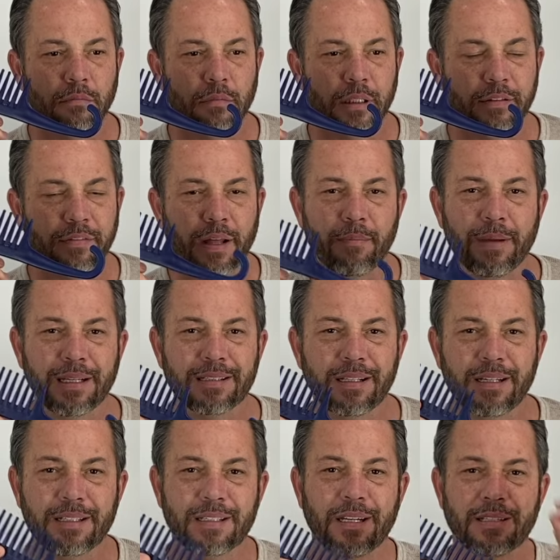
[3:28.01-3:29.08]
if that makes
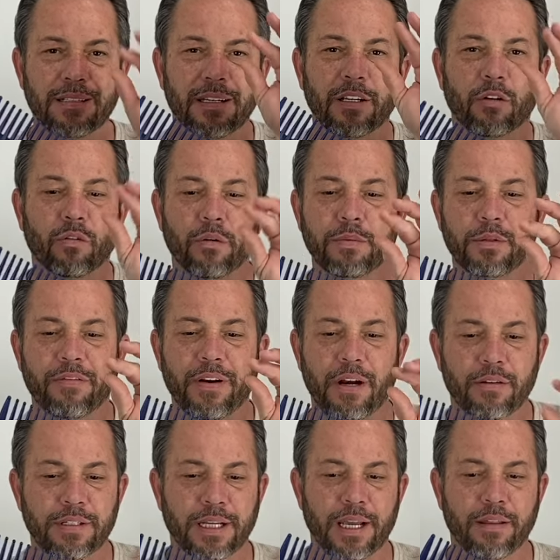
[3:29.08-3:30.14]
any sense, like groups of hair
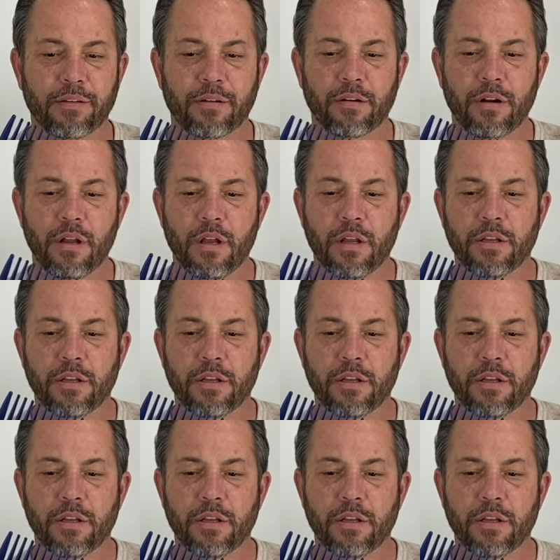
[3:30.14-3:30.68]
together.